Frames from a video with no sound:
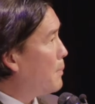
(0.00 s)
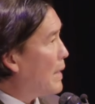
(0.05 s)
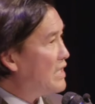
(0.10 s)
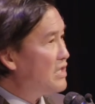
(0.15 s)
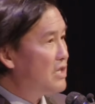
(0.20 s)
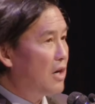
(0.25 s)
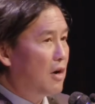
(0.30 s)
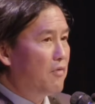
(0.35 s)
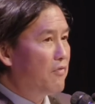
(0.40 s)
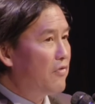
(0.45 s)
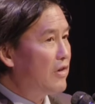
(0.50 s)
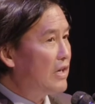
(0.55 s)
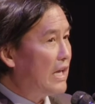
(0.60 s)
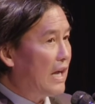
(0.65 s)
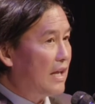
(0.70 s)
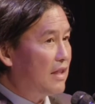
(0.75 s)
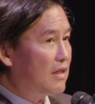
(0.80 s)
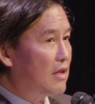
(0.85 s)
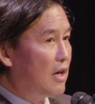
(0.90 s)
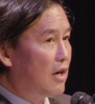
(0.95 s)
but don't
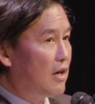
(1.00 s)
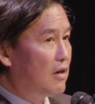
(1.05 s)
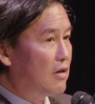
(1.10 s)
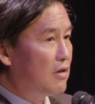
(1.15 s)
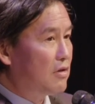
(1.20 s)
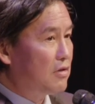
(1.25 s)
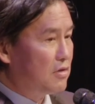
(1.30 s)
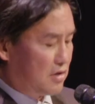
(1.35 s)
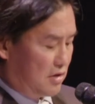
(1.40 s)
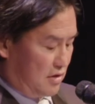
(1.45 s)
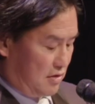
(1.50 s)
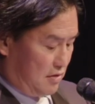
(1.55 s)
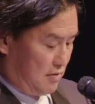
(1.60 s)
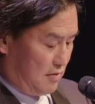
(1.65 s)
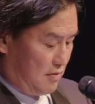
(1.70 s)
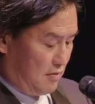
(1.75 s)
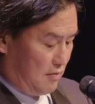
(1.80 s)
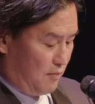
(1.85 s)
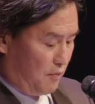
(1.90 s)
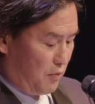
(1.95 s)
forget those
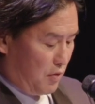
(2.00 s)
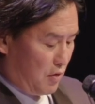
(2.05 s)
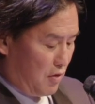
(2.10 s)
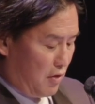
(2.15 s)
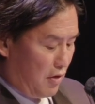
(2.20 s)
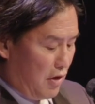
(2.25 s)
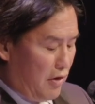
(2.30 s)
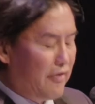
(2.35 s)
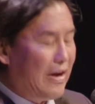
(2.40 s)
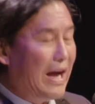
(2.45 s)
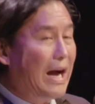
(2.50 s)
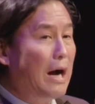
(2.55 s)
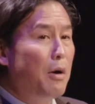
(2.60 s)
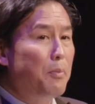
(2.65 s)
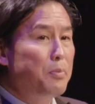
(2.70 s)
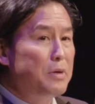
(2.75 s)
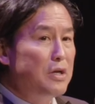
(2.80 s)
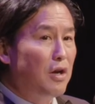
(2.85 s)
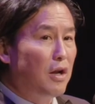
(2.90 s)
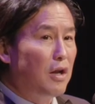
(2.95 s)
who've
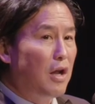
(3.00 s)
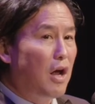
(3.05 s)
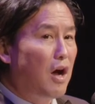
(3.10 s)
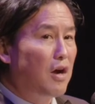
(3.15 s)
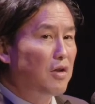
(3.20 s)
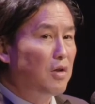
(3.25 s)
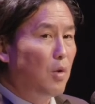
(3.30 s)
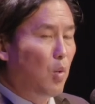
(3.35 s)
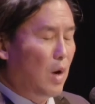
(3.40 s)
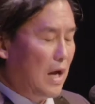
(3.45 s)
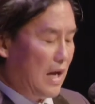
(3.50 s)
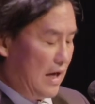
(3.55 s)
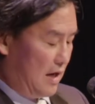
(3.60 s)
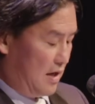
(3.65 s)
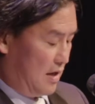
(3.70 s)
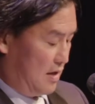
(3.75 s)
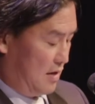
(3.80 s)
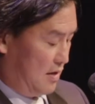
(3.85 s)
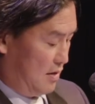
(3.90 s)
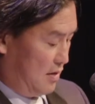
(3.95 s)
helped you along the
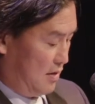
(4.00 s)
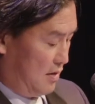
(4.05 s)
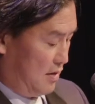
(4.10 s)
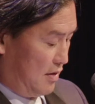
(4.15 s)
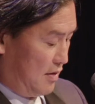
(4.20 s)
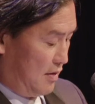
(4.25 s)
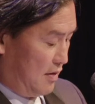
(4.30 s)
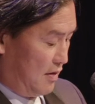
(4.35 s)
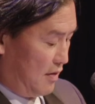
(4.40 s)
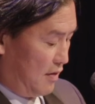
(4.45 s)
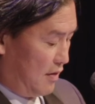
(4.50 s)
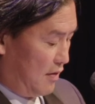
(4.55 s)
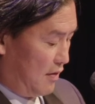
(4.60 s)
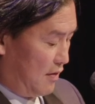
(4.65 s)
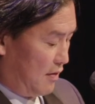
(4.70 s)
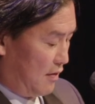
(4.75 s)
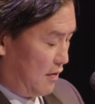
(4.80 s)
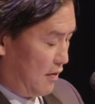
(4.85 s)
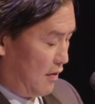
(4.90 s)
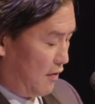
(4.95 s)
way.
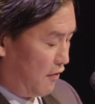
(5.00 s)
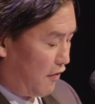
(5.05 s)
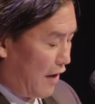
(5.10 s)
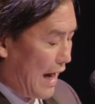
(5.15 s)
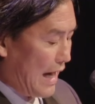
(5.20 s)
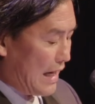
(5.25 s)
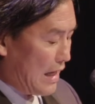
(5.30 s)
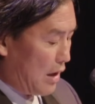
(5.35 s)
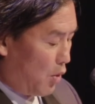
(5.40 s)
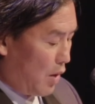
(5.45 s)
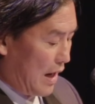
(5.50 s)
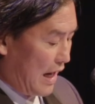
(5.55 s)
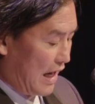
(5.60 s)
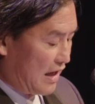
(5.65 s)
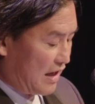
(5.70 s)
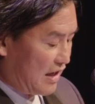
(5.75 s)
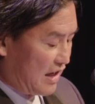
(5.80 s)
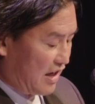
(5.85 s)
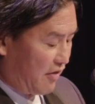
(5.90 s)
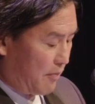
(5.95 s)
Find a
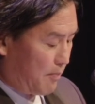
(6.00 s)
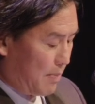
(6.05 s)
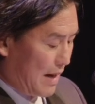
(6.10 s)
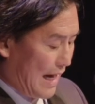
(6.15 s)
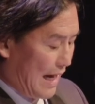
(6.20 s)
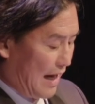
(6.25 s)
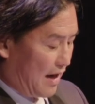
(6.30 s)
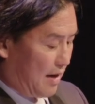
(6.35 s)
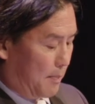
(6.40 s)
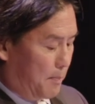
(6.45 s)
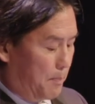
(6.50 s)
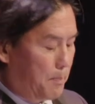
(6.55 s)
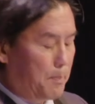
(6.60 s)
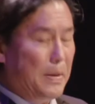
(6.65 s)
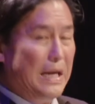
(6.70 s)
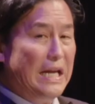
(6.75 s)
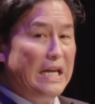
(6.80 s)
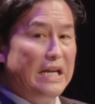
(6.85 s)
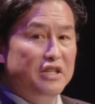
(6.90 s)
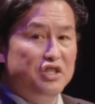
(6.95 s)
way to give back.
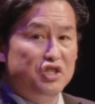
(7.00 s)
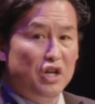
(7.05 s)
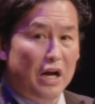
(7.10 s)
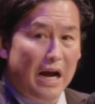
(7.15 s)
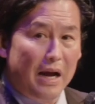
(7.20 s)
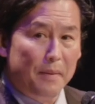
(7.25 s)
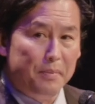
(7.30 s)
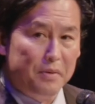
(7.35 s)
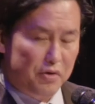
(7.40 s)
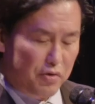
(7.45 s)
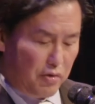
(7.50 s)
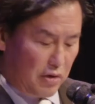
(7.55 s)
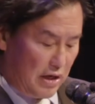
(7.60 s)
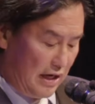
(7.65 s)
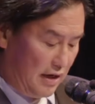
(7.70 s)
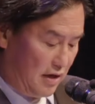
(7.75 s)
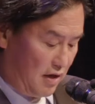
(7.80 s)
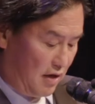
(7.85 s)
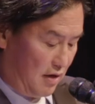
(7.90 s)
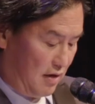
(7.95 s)
Be a job
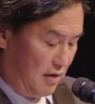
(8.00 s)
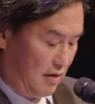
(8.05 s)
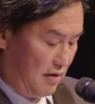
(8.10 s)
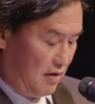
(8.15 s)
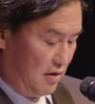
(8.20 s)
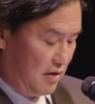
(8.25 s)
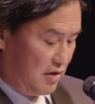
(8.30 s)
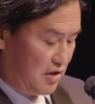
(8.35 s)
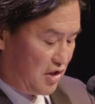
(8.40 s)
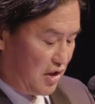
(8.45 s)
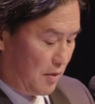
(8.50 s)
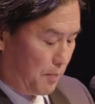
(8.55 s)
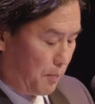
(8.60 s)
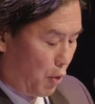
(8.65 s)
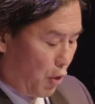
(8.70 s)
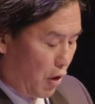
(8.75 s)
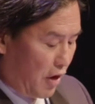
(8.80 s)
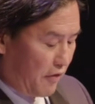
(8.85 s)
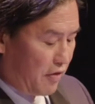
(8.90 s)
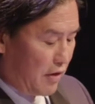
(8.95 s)
creator.
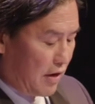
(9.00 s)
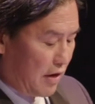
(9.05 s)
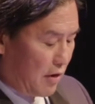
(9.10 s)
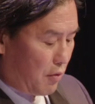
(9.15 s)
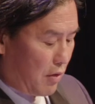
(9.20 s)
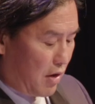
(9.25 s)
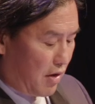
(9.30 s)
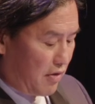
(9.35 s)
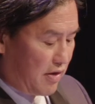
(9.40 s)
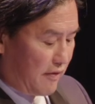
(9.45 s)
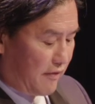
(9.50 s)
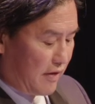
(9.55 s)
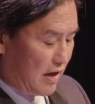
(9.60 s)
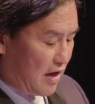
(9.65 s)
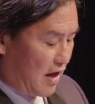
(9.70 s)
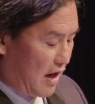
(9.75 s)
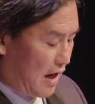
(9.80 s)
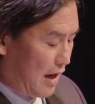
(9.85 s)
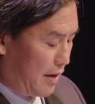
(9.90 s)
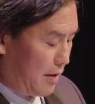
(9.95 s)
Support the growth of the
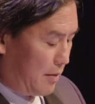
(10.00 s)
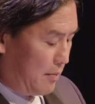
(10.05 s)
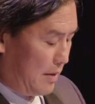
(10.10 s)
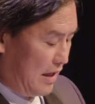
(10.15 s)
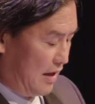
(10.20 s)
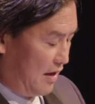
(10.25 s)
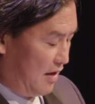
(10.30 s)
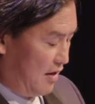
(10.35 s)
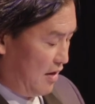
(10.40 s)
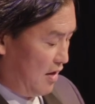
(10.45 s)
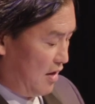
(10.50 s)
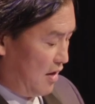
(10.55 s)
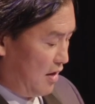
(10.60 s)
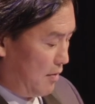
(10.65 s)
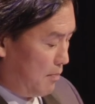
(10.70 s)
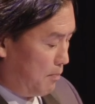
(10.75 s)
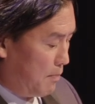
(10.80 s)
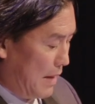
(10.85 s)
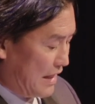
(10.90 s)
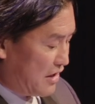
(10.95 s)
economy.
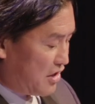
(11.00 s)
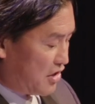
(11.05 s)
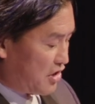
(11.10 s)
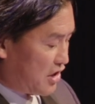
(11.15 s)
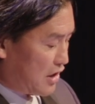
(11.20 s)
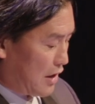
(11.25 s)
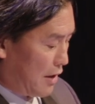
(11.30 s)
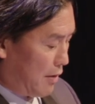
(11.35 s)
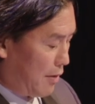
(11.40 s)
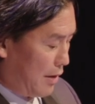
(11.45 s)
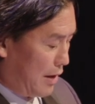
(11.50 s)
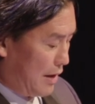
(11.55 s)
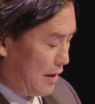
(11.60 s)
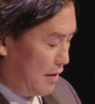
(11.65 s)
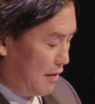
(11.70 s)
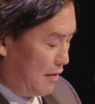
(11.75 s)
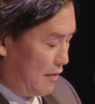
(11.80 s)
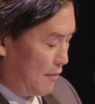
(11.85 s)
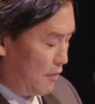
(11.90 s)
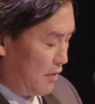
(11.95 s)
Mentor
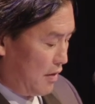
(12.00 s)
someone.